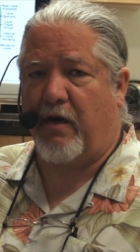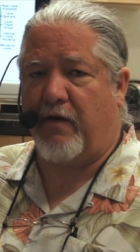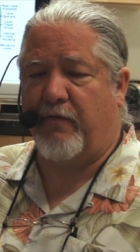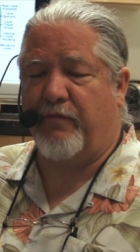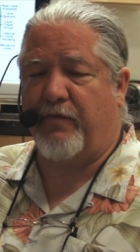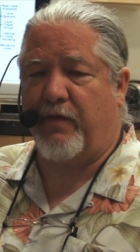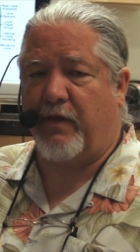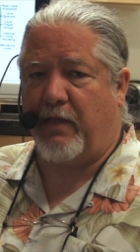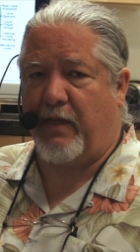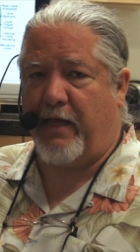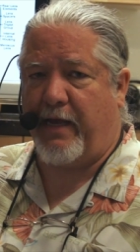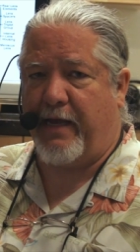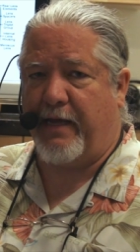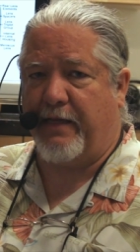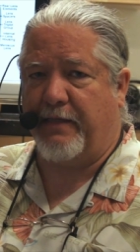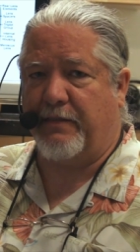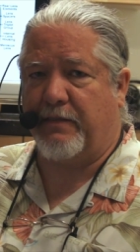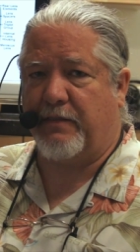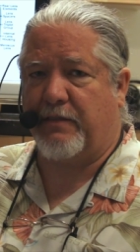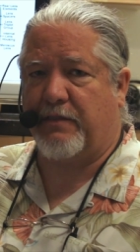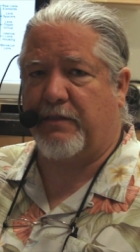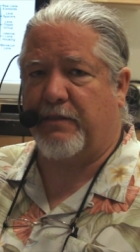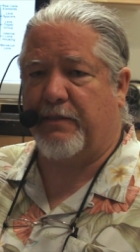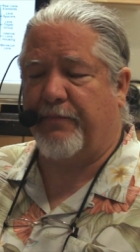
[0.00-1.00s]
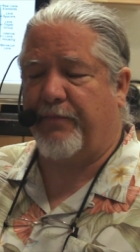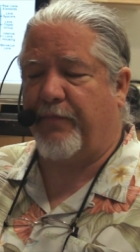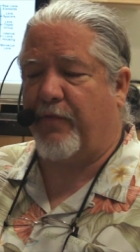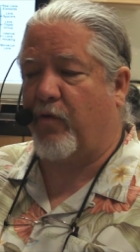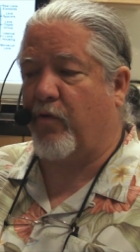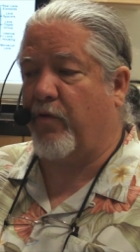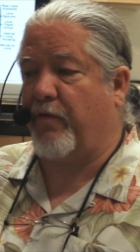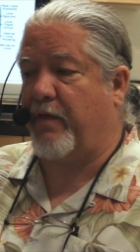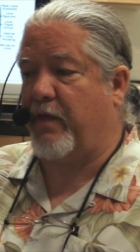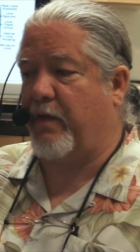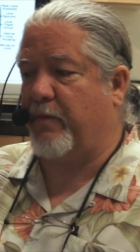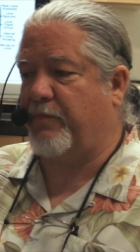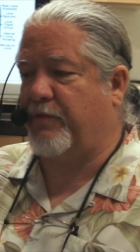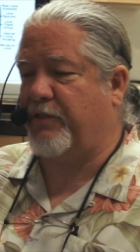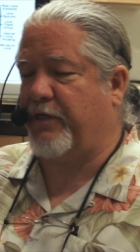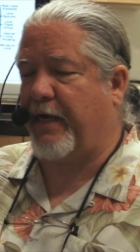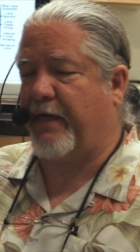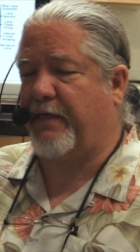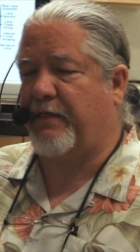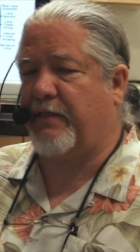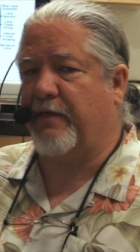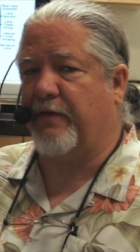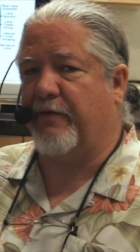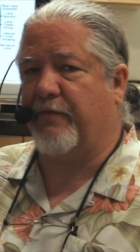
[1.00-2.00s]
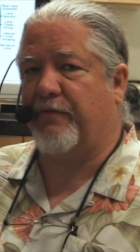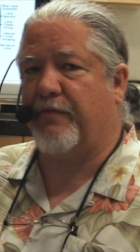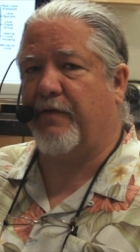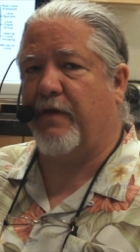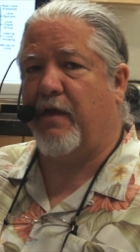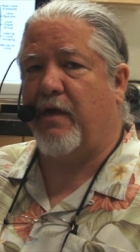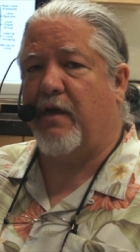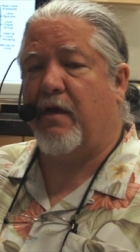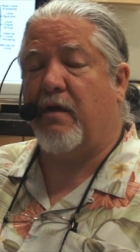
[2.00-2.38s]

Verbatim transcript: of the lens or the objective.